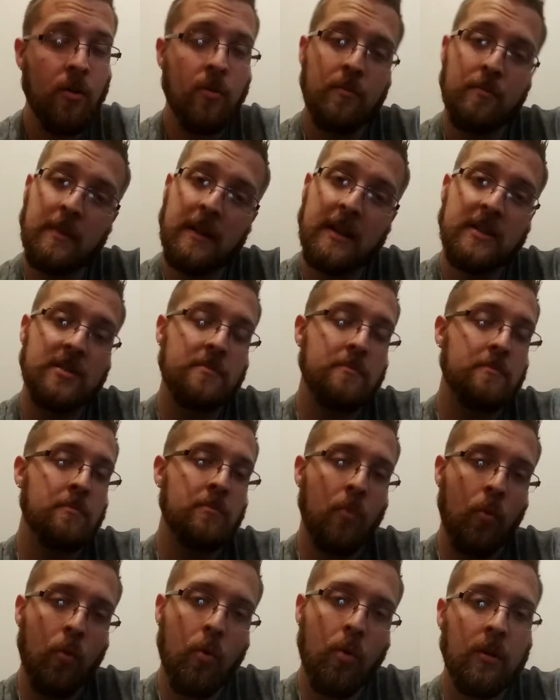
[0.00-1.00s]
means
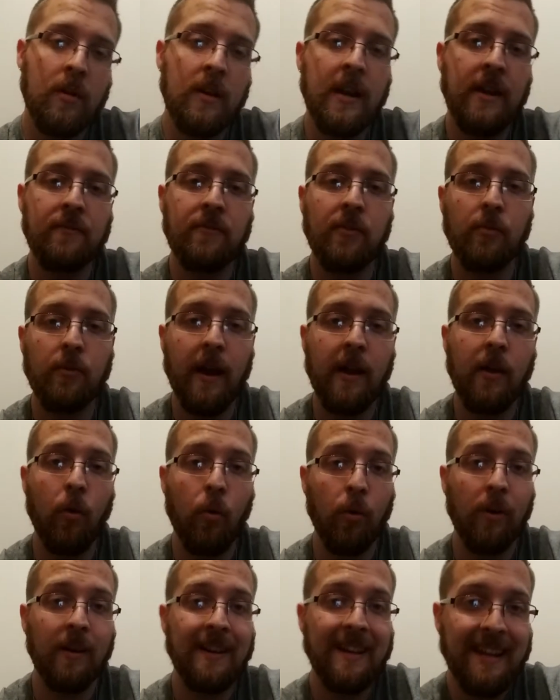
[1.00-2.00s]
more infrared
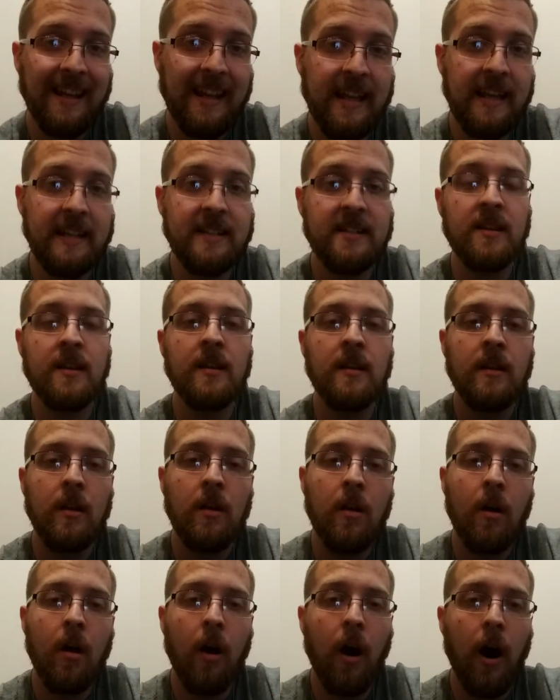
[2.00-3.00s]
or heat
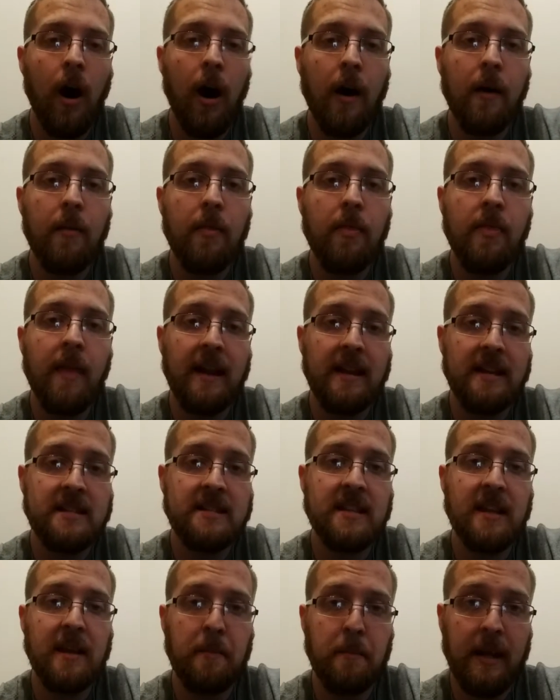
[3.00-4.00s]
that
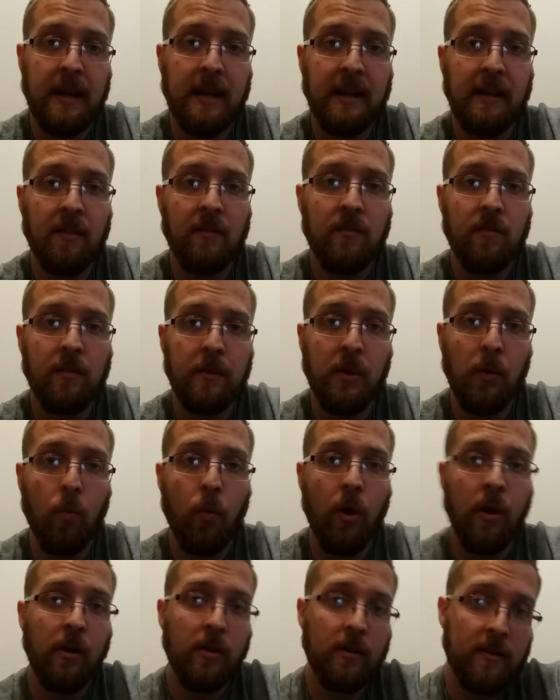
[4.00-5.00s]
is emitted from the
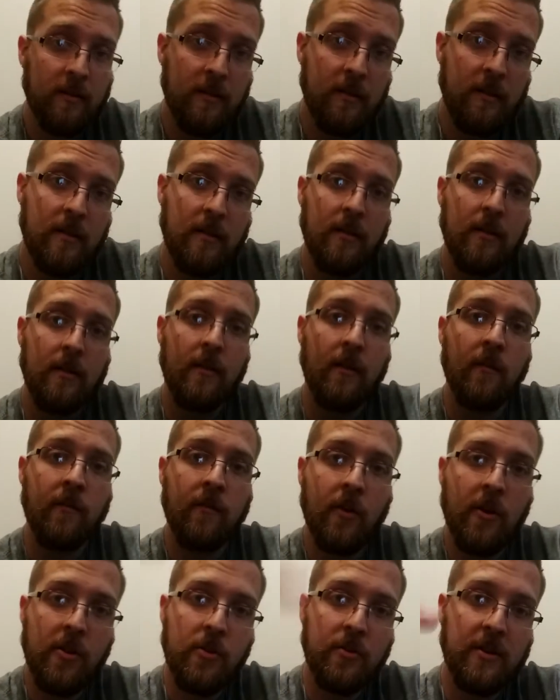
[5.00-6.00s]
water,
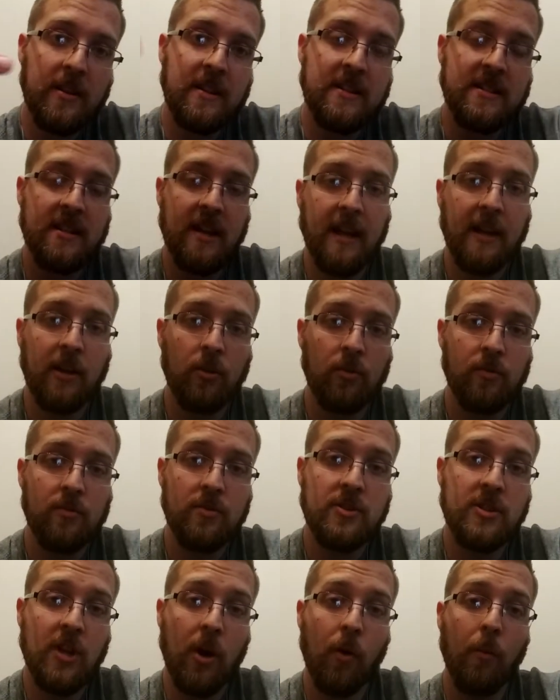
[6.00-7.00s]
furthering the cycle.
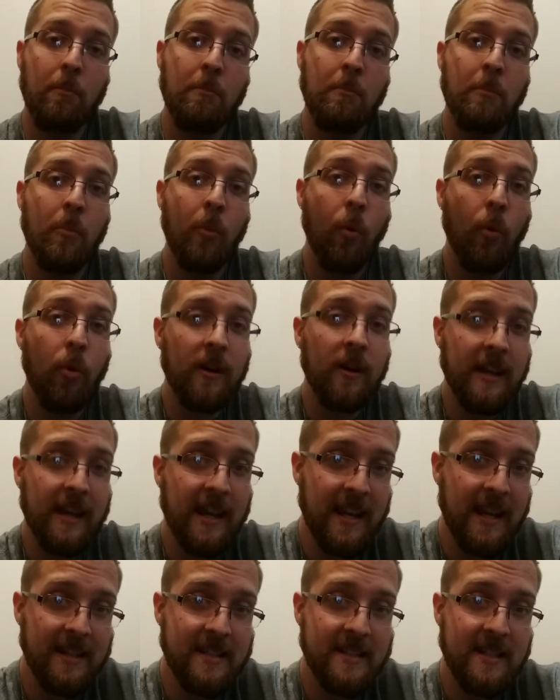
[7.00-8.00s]
So more
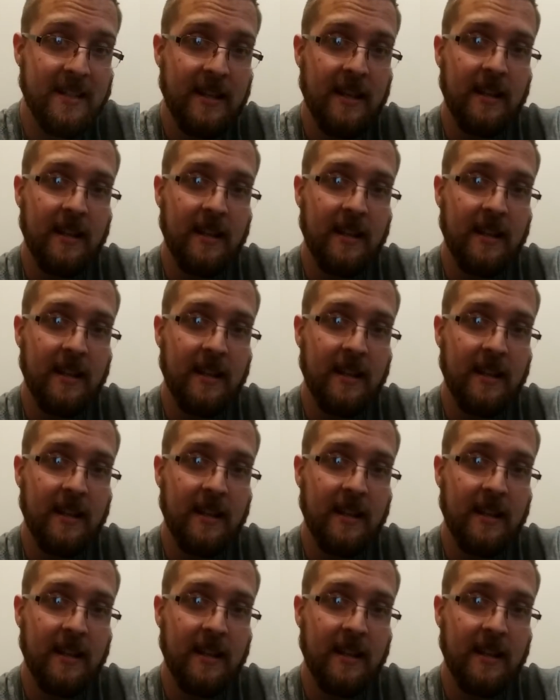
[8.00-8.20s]
heat